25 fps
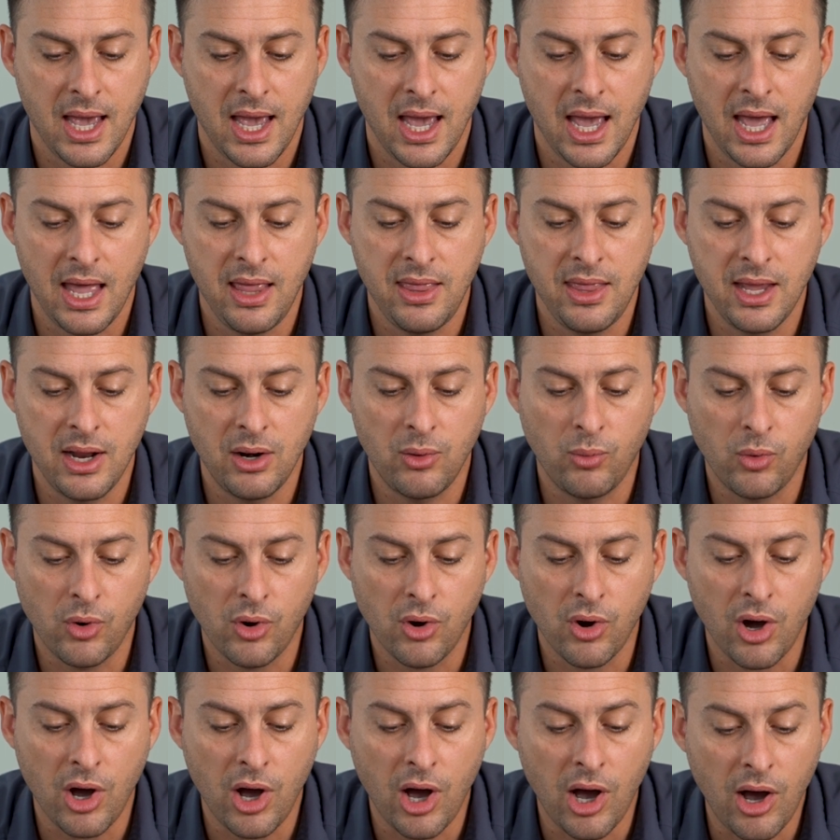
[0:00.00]
And then
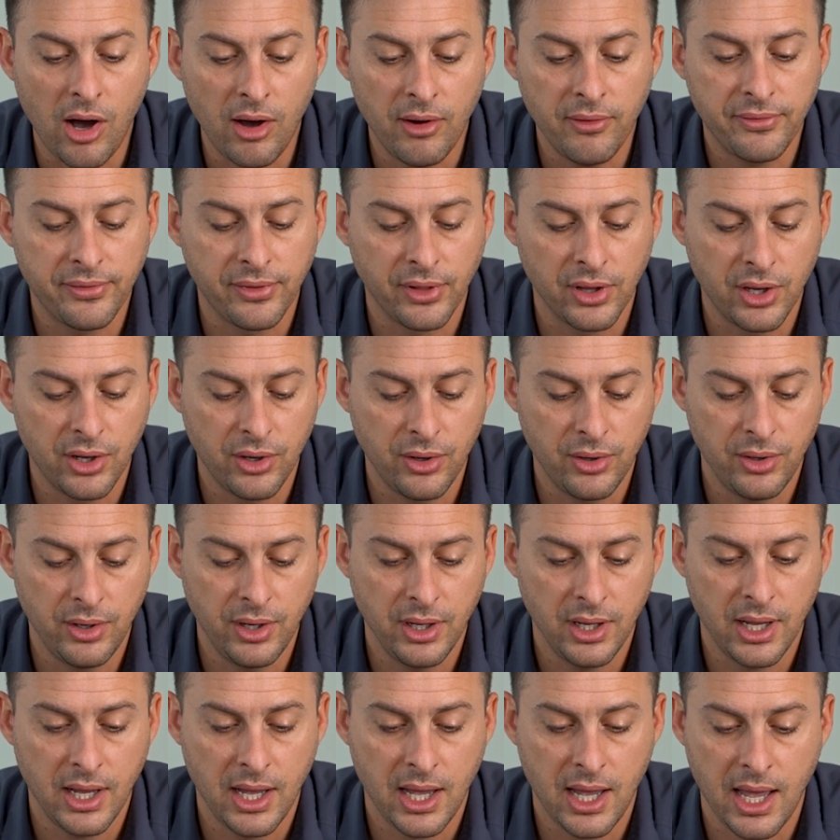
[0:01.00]
we'll
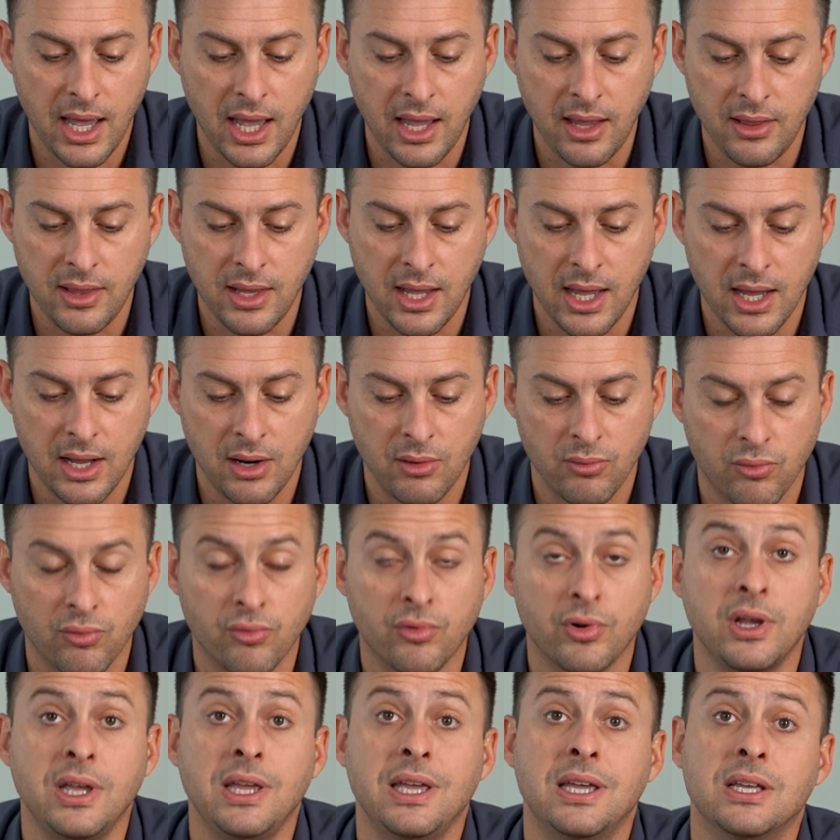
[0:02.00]
offload and then
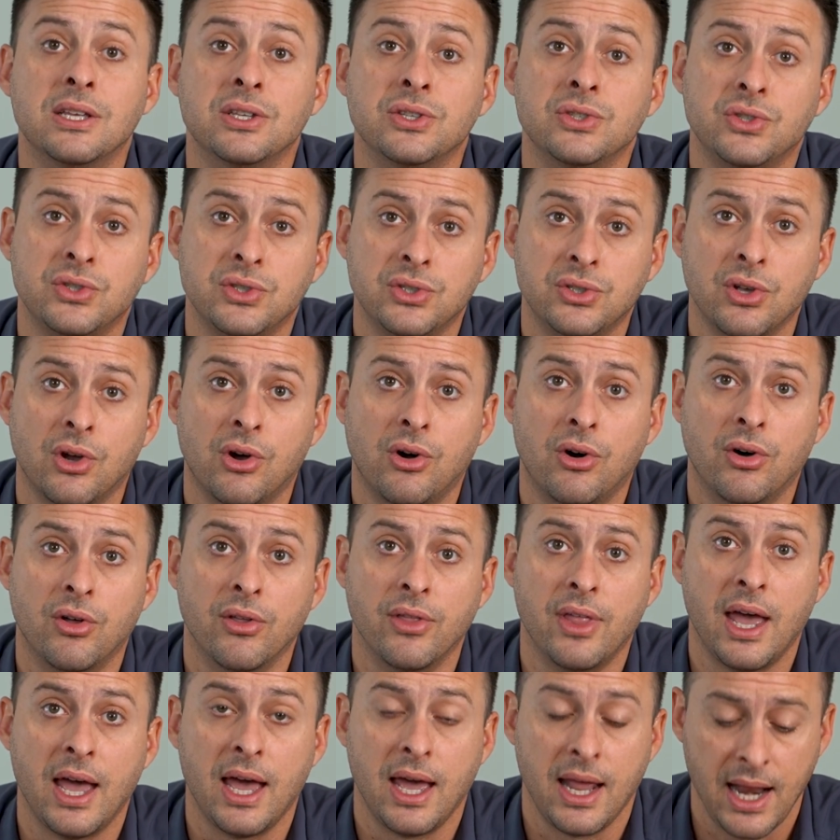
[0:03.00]
reinstall
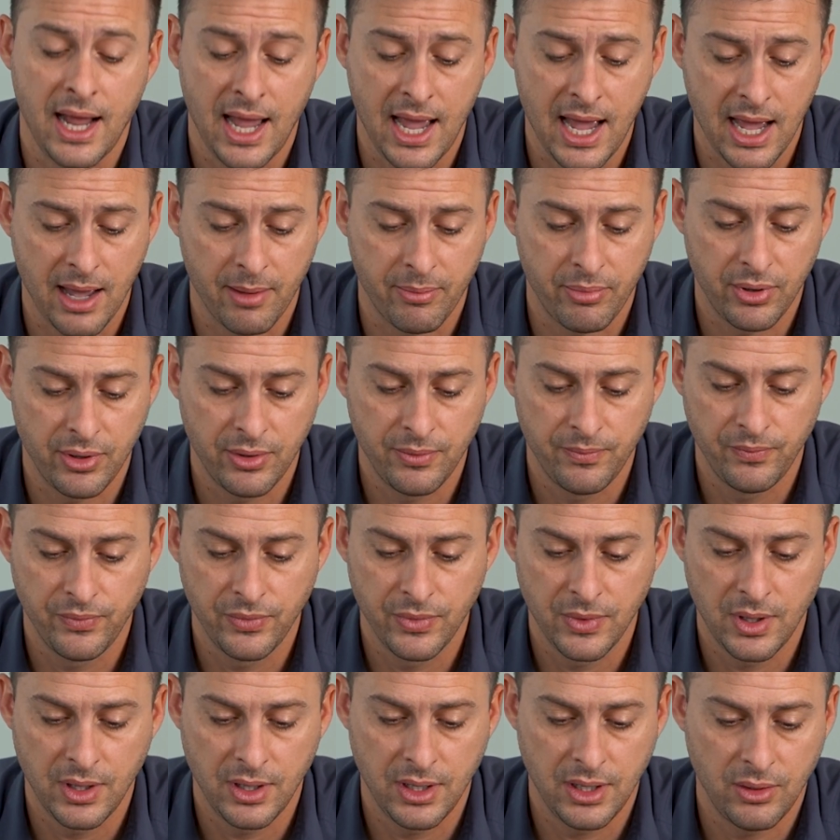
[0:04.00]
that app
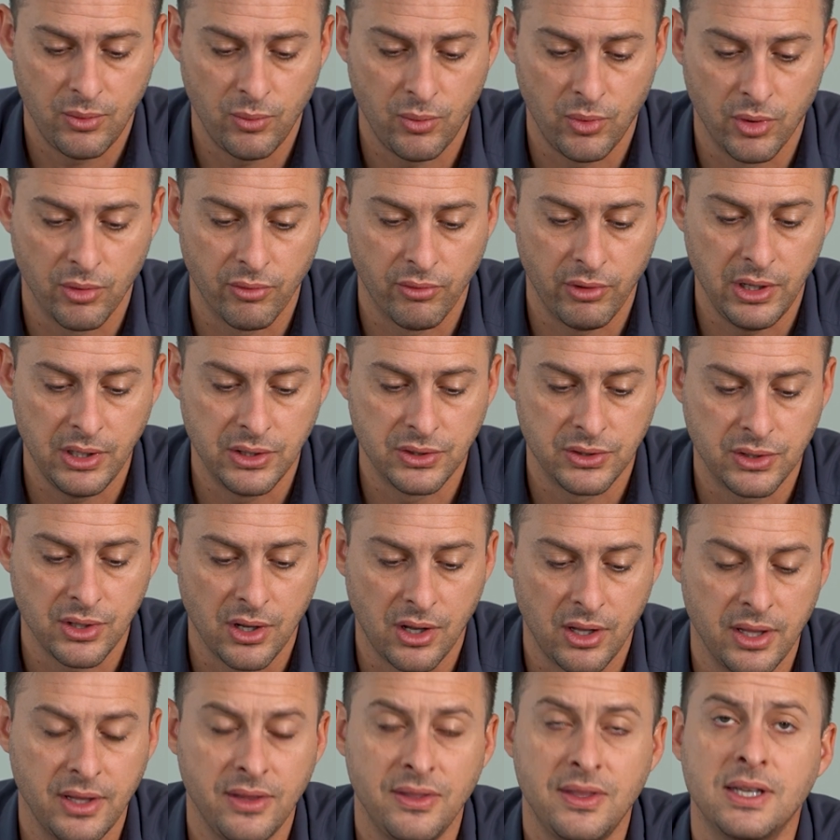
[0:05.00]
will
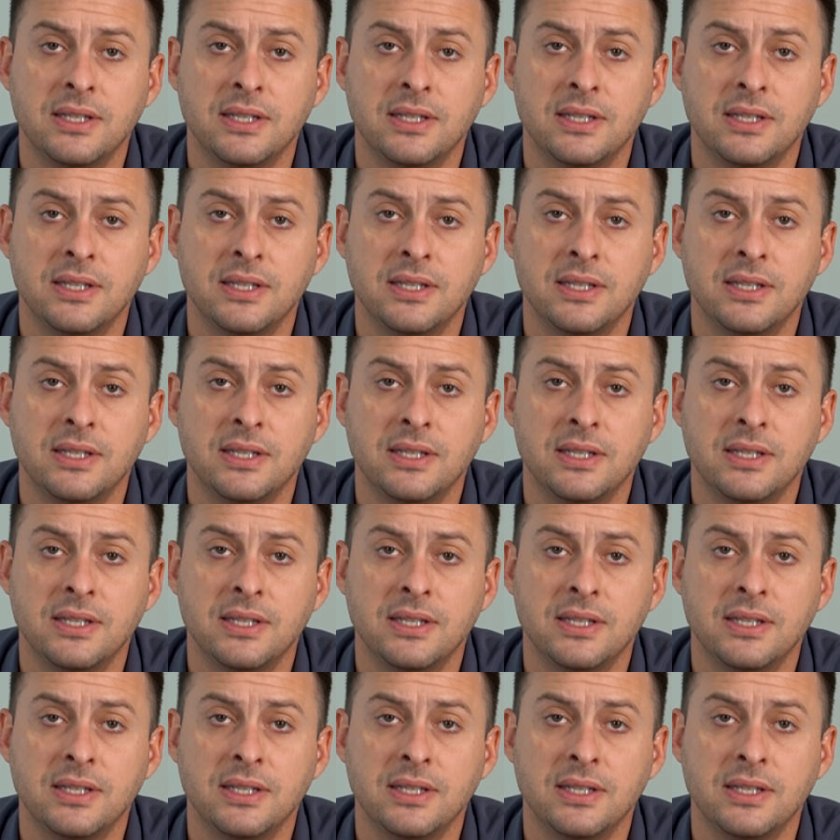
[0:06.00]
reinstall it.